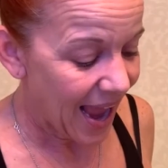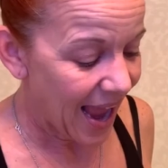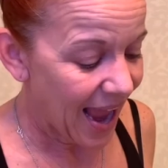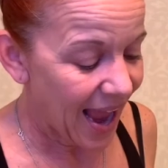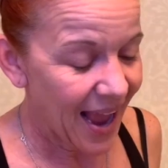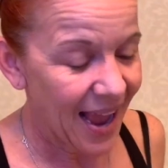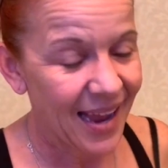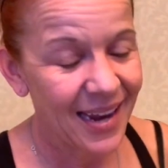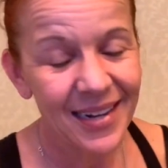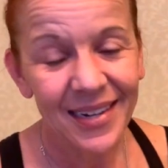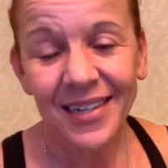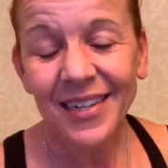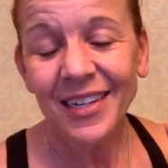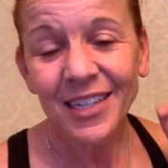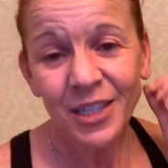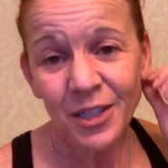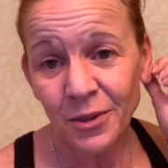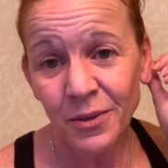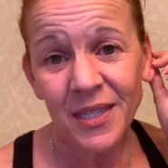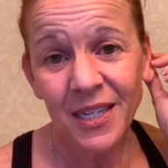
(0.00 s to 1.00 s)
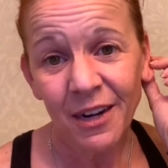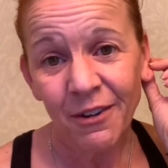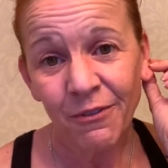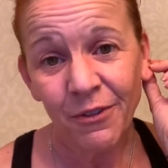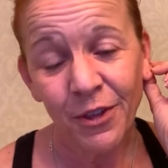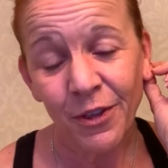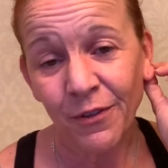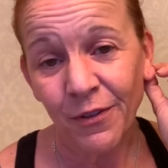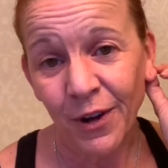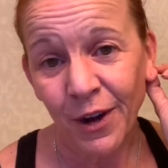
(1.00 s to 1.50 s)
and used it
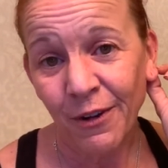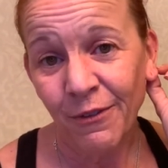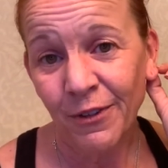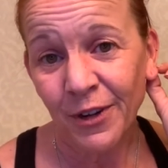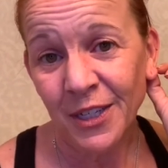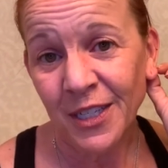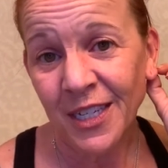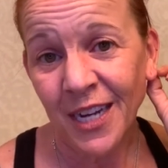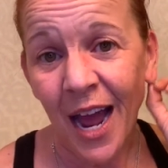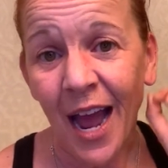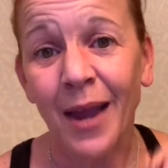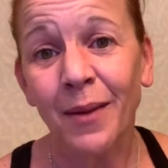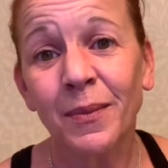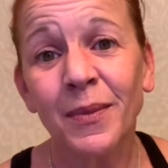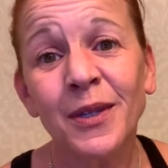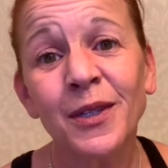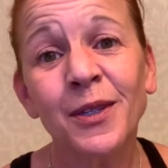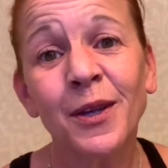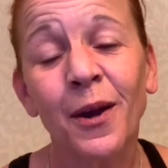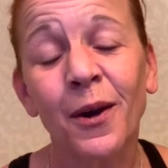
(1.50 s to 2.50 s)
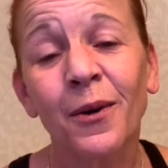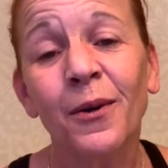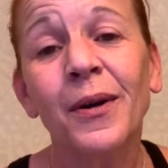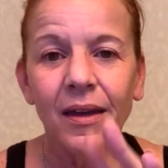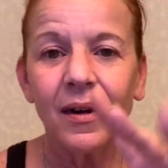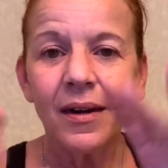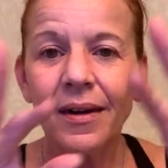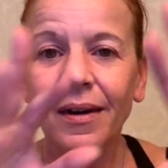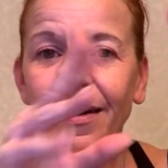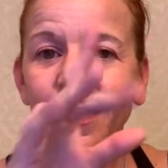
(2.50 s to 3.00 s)
for the very first time. So,
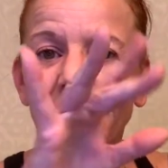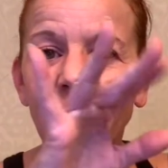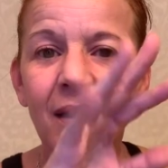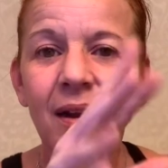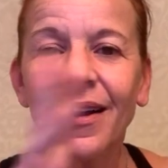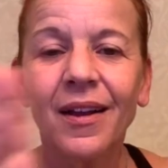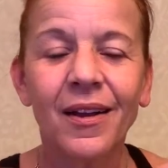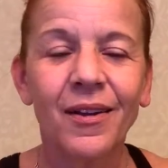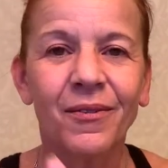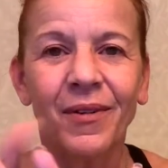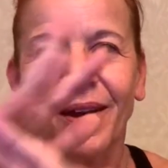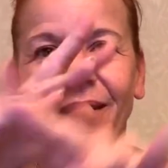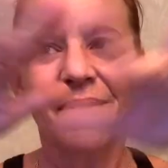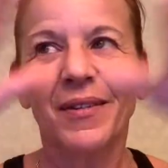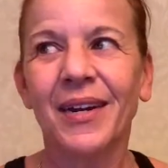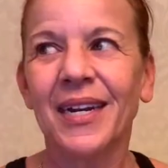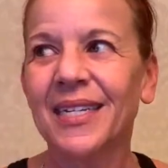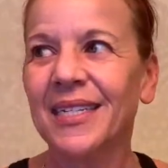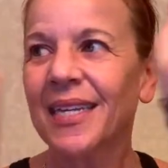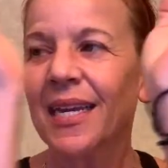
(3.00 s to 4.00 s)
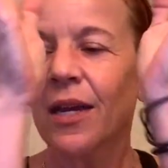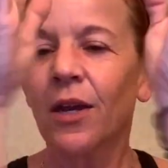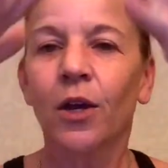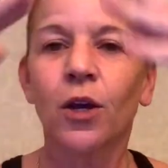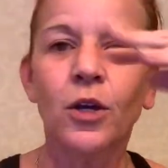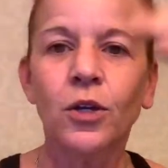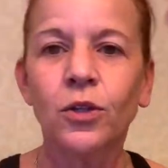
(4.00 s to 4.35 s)
wait, what is it?